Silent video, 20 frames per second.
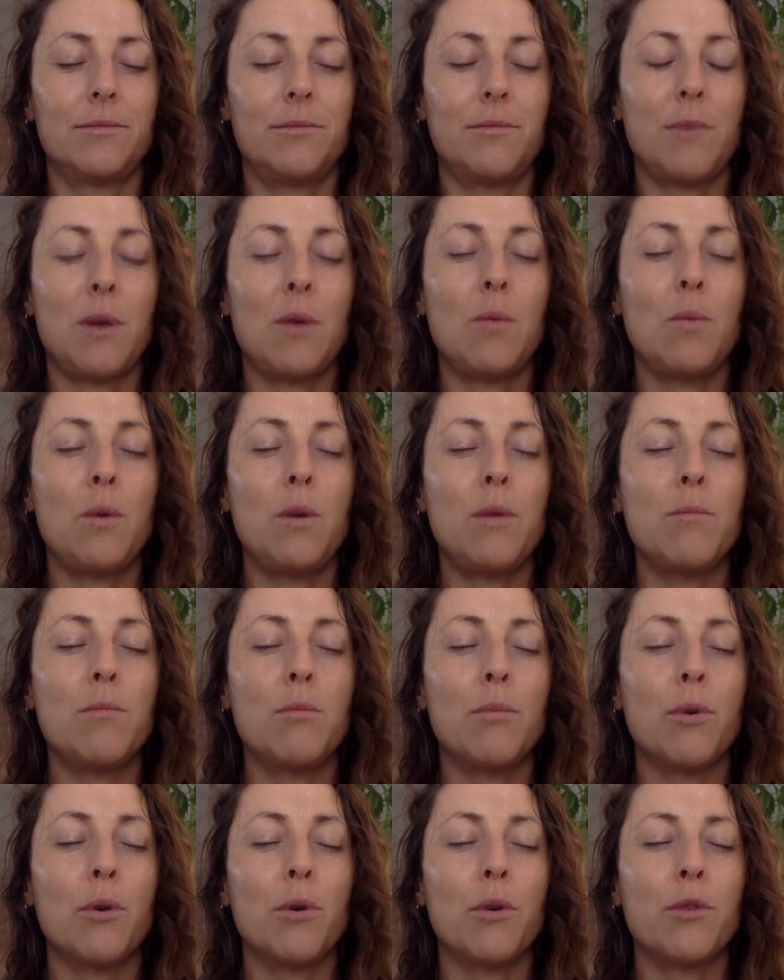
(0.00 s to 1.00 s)
May we
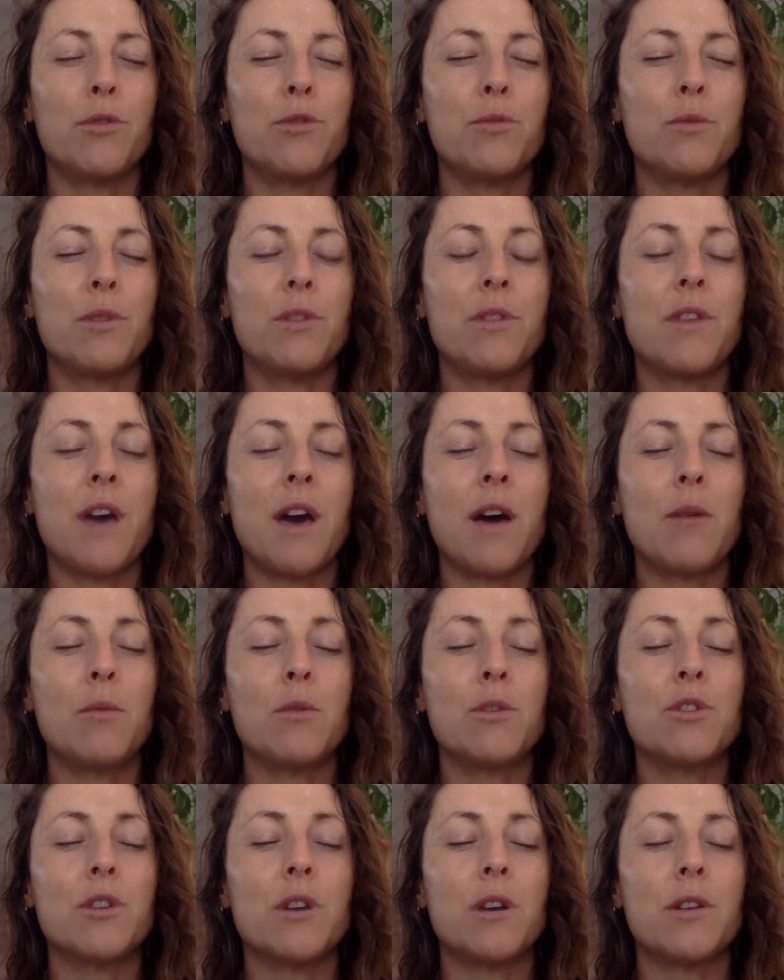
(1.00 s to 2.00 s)
merge with that
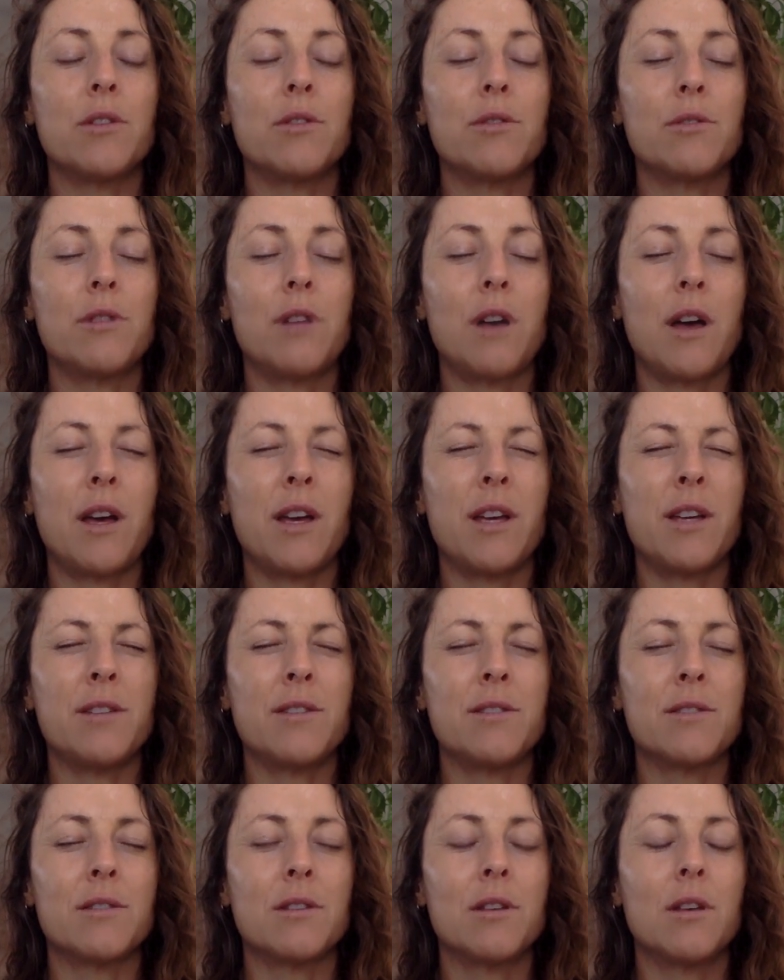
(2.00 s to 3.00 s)
which
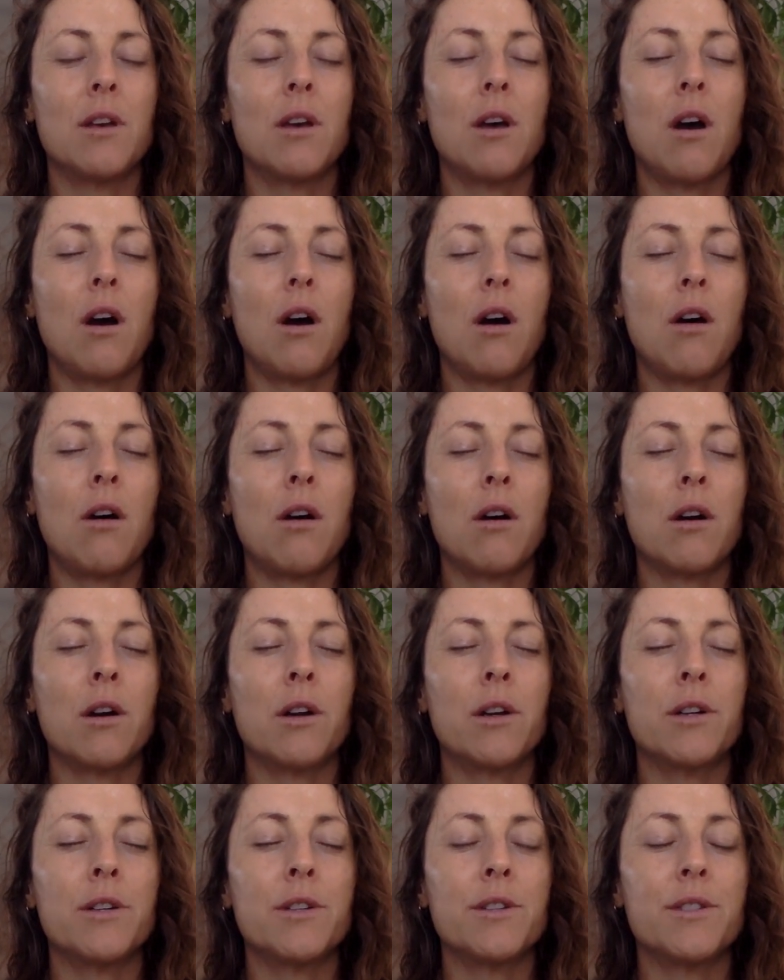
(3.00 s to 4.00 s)
underlies
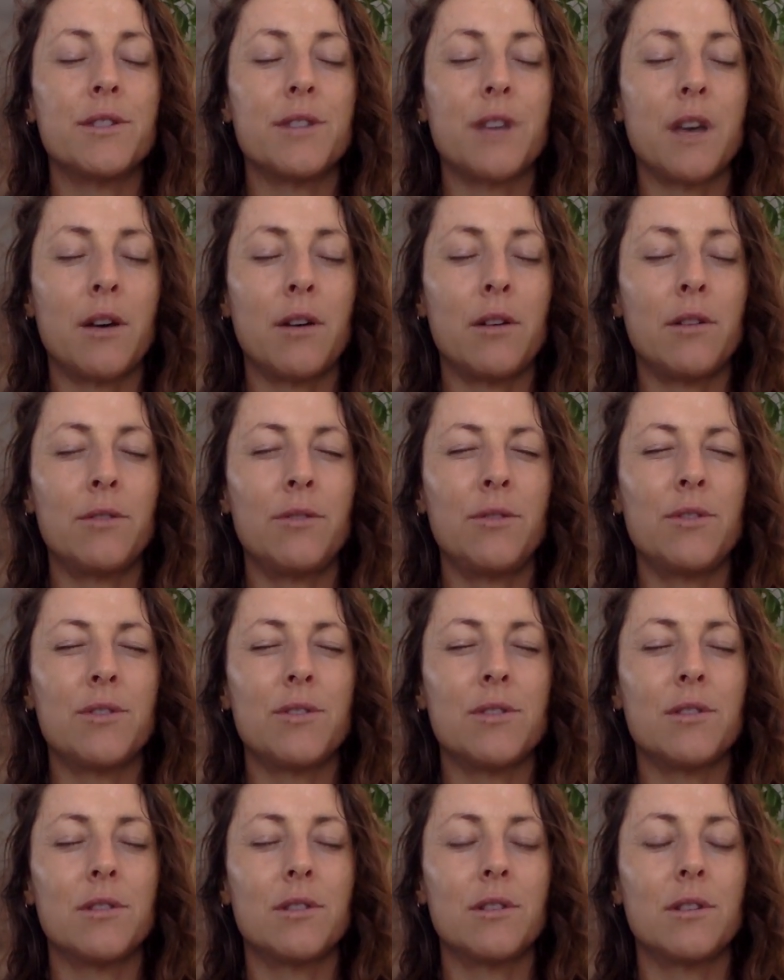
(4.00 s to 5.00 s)

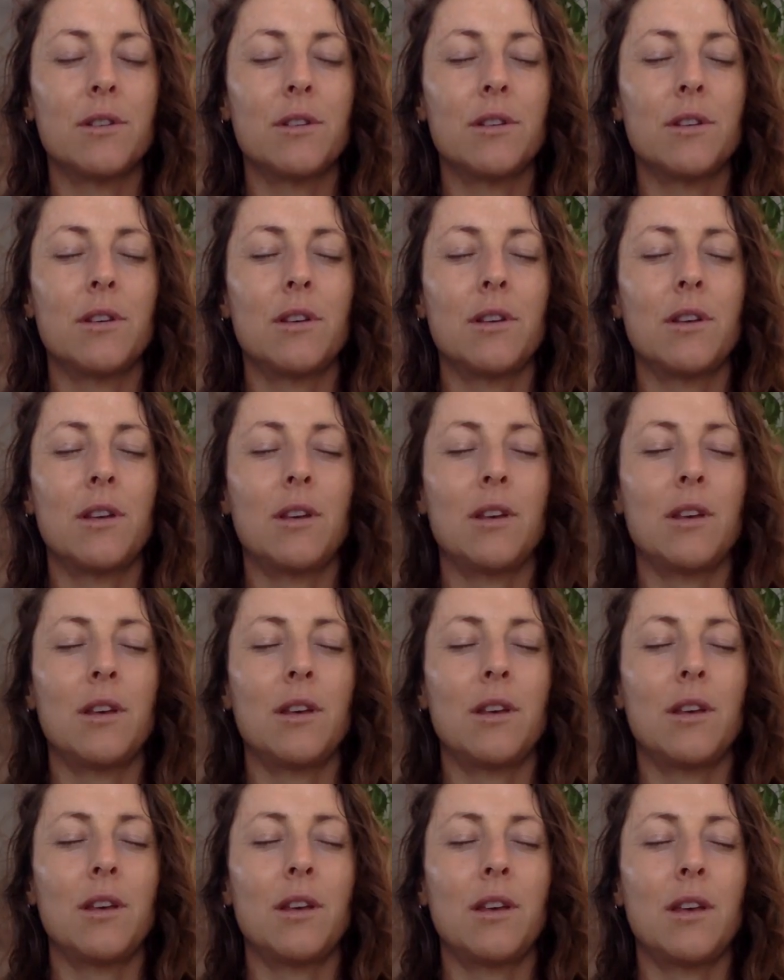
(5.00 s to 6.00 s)
ourselves
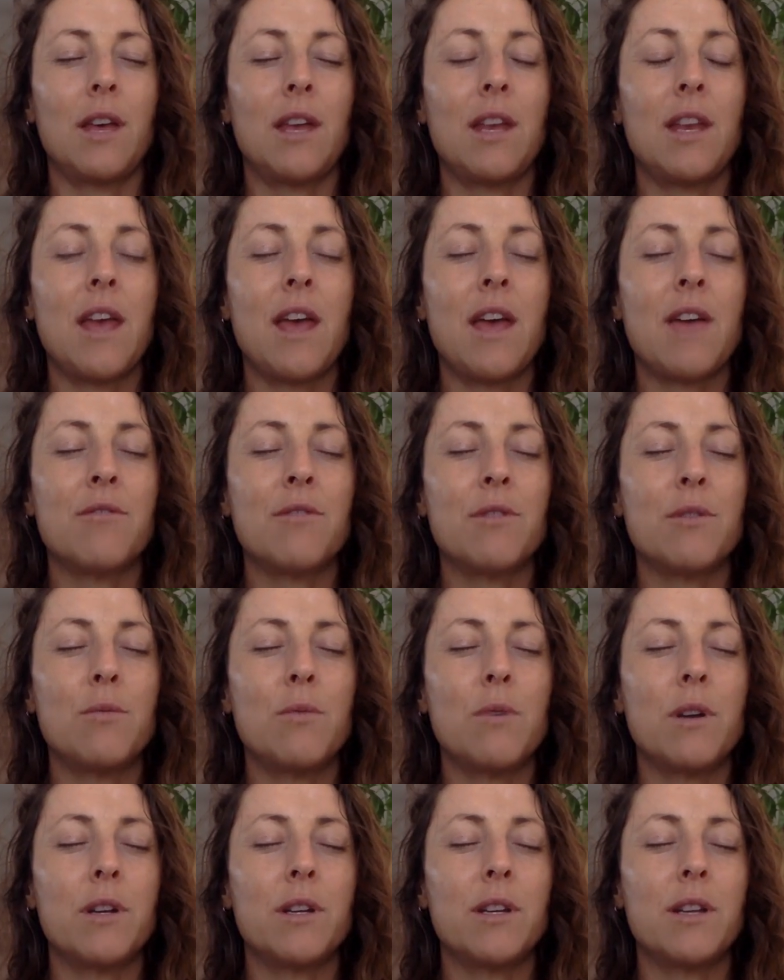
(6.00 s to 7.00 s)
and
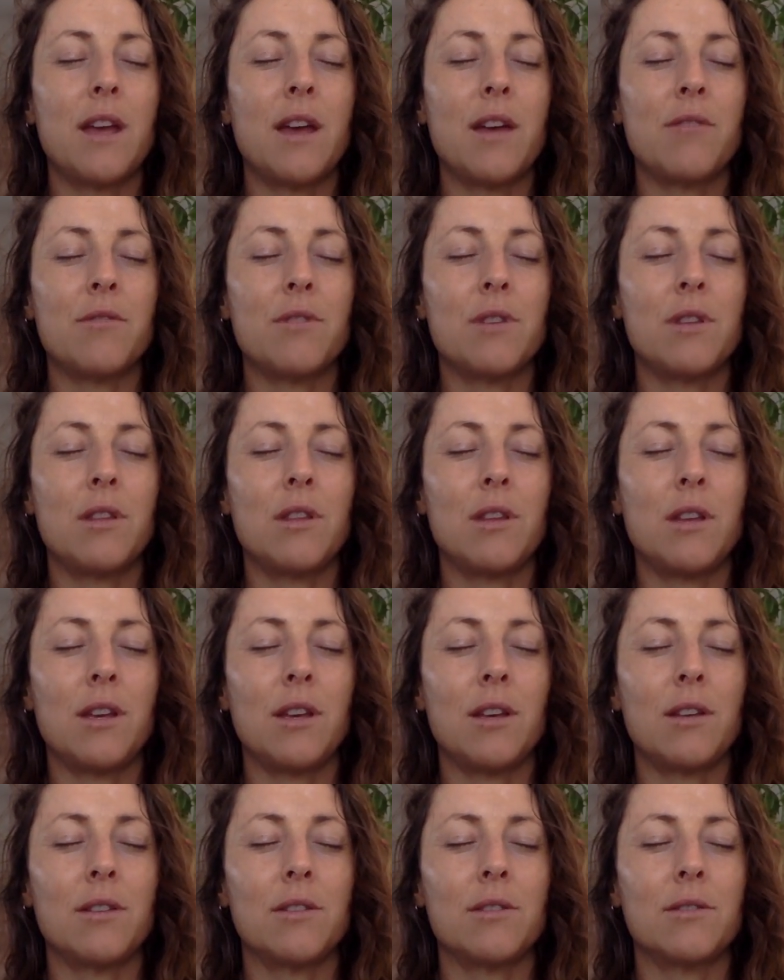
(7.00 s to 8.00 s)
everyone and
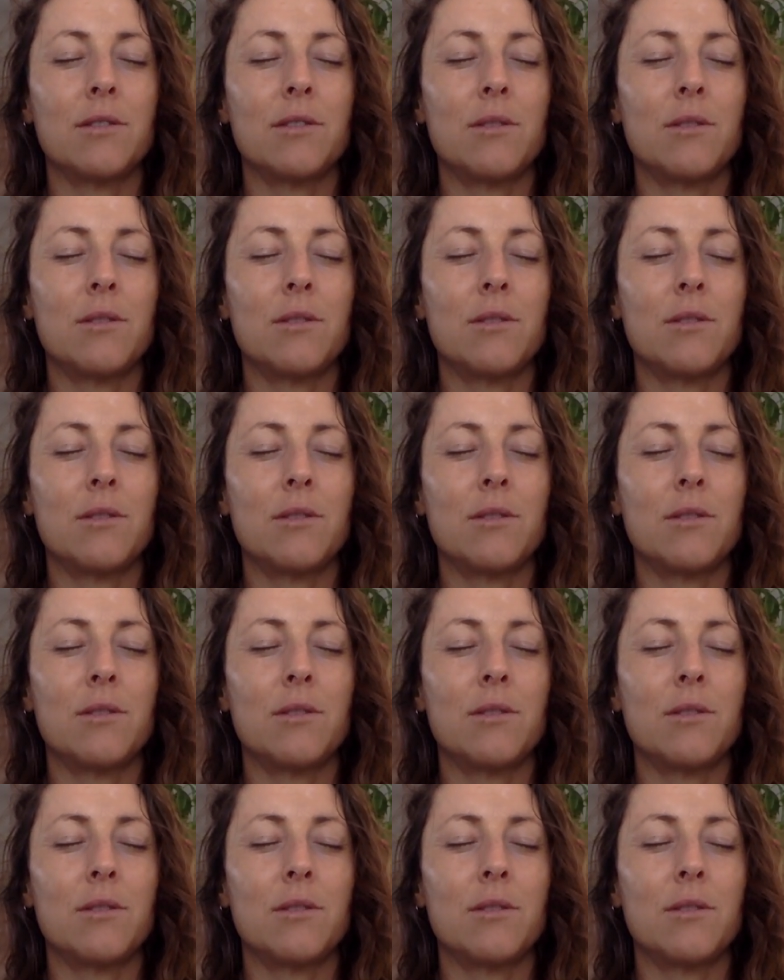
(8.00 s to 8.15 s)
everything.